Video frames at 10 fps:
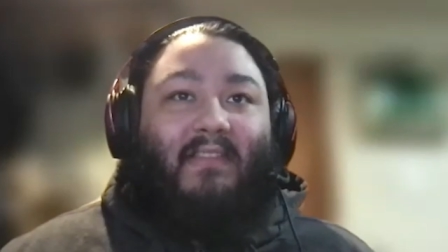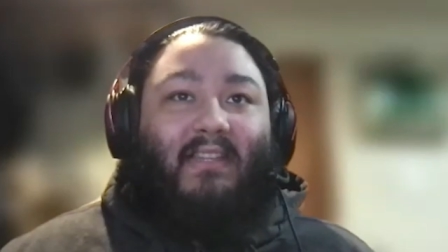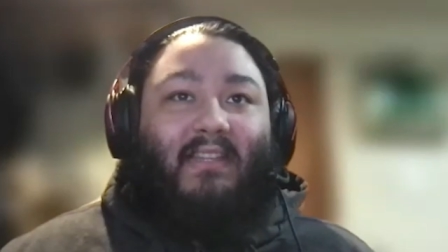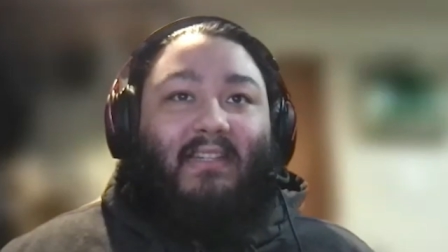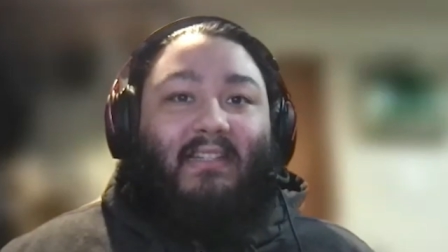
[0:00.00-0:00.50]

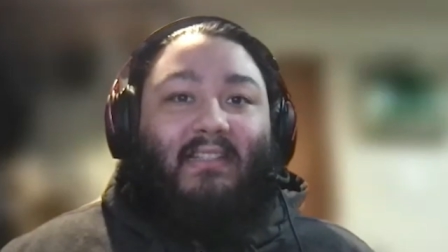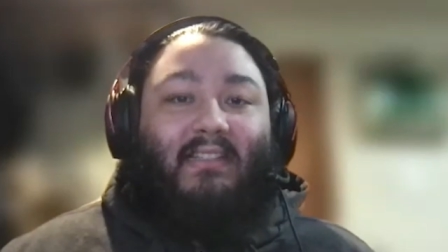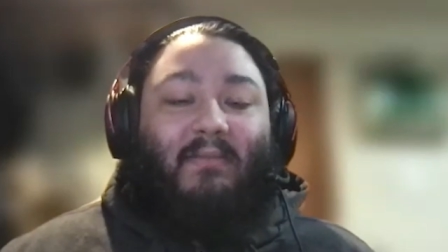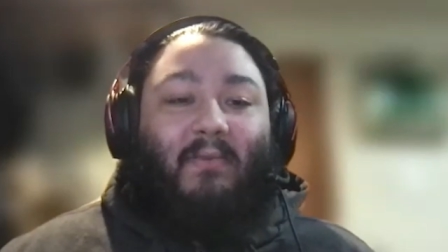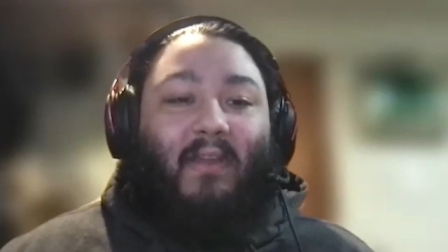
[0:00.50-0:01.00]
uh,
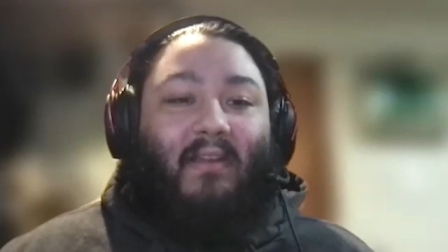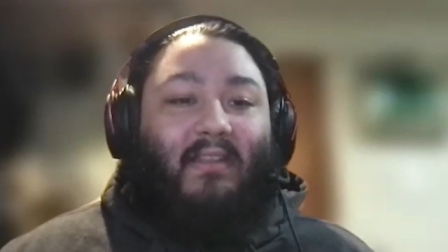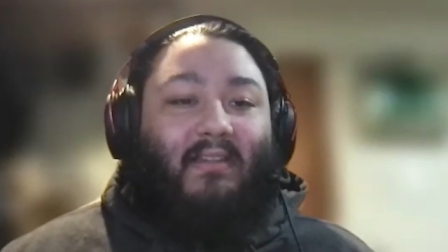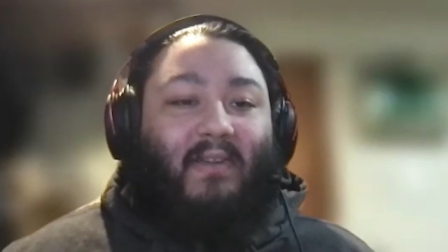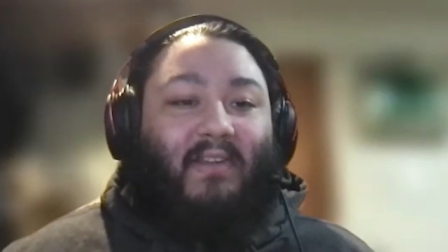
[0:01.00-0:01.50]
the wa-
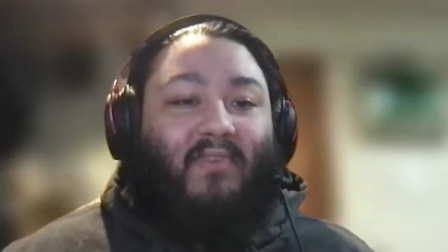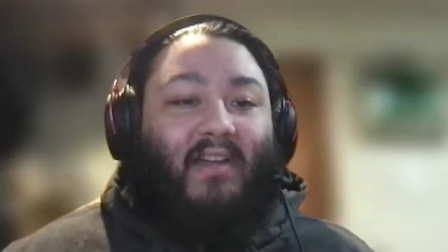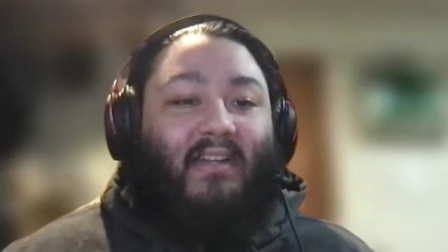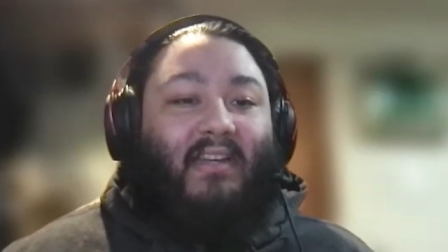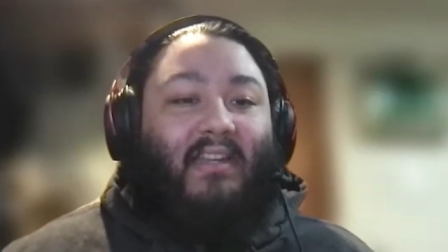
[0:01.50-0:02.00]
the
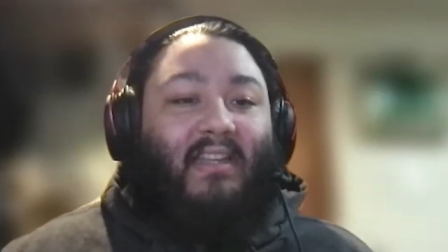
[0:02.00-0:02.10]
restaurant,